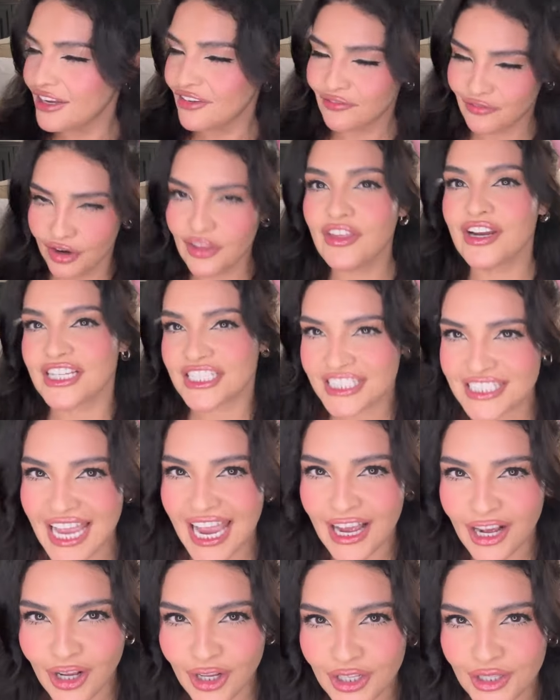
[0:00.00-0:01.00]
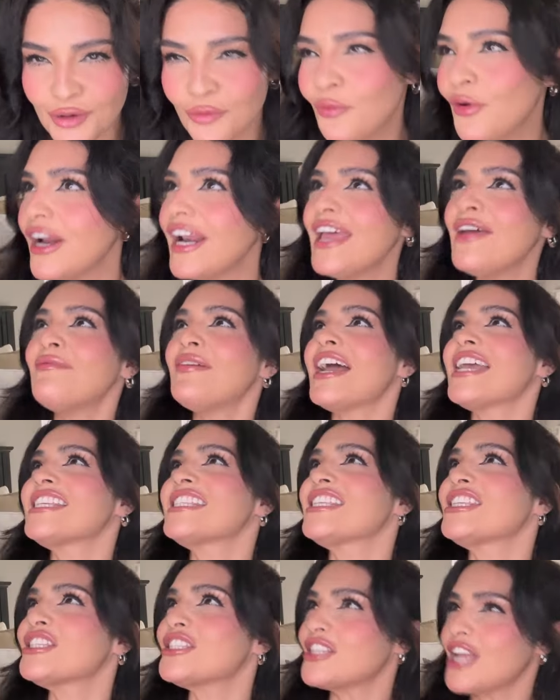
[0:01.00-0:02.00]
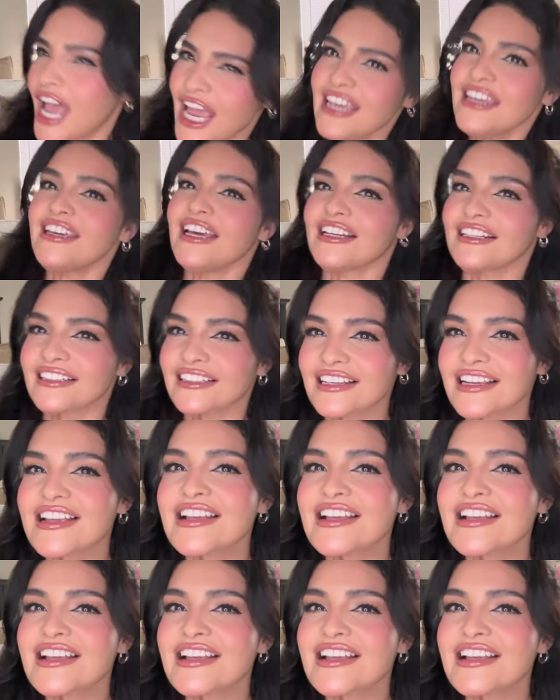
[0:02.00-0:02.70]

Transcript: for their sale. What am I saying?